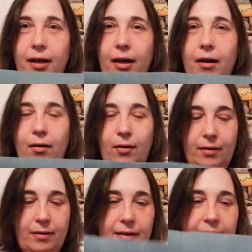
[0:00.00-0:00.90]

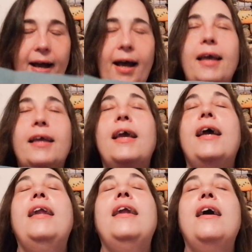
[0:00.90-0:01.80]
I
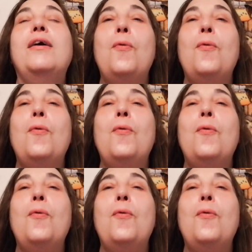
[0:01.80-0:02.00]
cannot